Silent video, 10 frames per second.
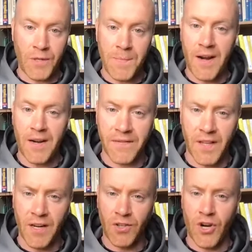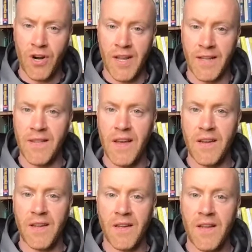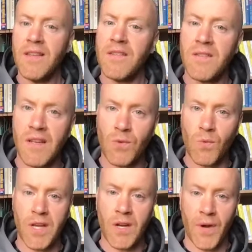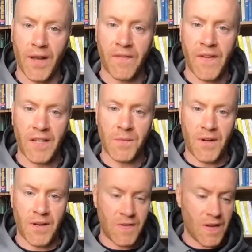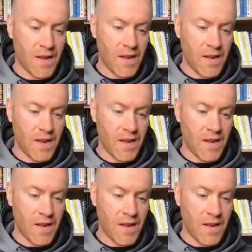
It's part of the long journey. It's not a 6-week quick fix, because